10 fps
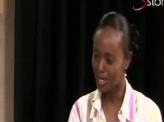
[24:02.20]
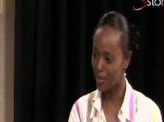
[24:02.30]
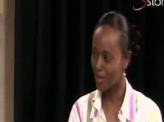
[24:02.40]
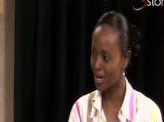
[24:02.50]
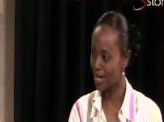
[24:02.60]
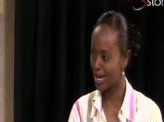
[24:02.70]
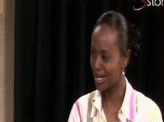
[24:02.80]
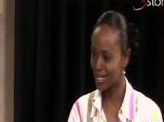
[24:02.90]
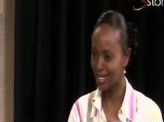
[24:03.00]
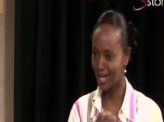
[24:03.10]
by
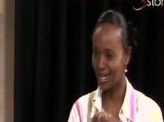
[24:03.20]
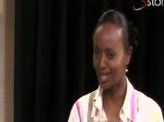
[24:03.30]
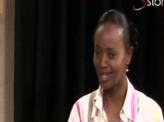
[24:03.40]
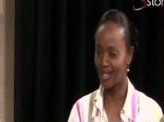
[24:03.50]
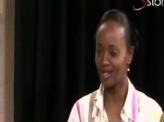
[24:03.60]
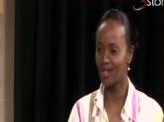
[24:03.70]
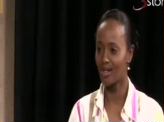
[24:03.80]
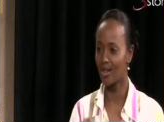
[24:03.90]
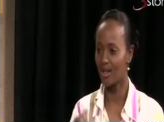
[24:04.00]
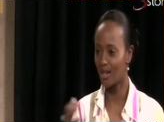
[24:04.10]
a
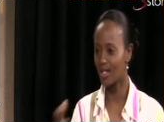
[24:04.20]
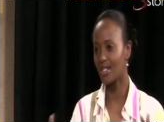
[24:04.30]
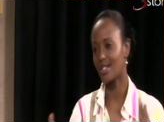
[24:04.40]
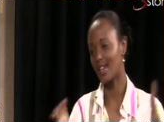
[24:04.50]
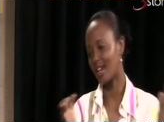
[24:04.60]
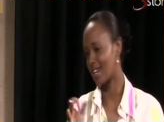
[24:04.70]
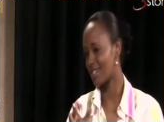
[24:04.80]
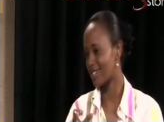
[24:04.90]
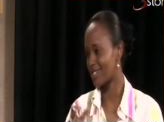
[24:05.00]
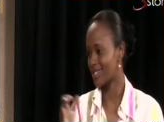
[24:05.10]
psychologist,
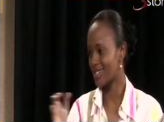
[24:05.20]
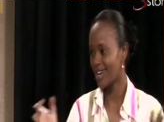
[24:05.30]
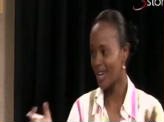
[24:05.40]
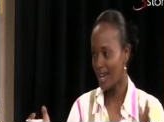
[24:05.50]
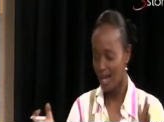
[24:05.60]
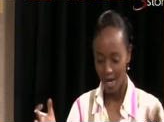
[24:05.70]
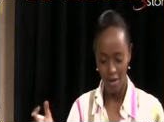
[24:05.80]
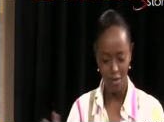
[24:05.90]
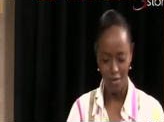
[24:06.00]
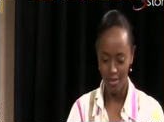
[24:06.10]
psychiatrist.
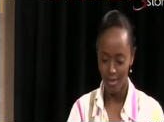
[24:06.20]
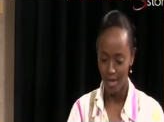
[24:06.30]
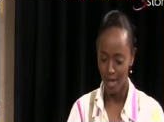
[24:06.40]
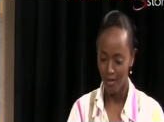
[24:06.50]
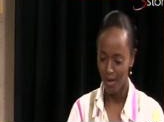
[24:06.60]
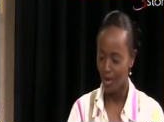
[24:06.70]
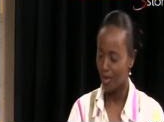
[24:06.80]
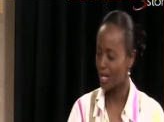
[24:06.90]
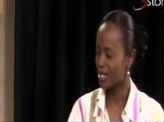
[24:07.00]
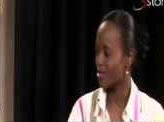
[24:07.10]
I've never
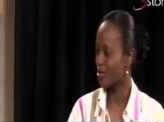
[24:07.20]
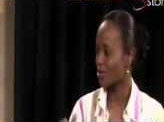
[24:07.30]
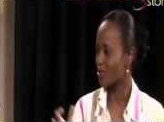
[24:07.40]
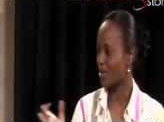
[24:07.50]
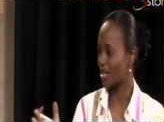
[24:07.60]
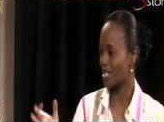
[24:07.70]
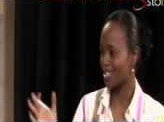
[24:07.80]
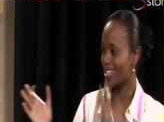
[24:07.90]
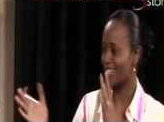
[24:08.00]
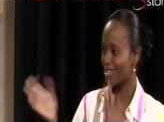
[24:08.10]
quite got to
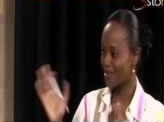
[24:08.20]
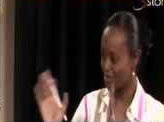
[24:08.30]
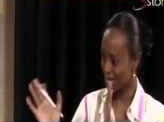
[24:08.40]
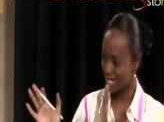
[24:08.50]
understand the difference.